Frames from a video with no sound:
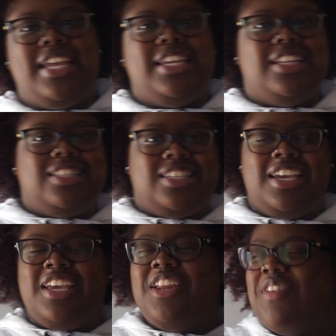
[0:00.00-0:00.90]
ending
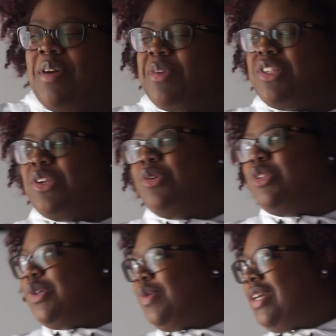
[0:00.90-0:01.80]
scene of
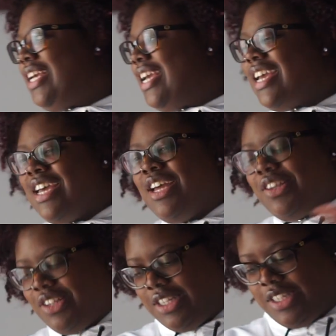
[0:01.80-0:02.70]
episode 20.
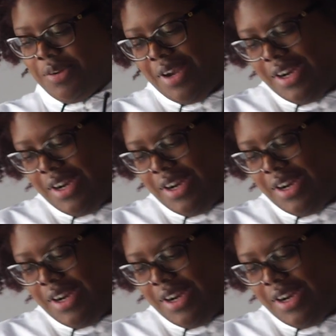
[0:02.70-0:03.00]
So let's get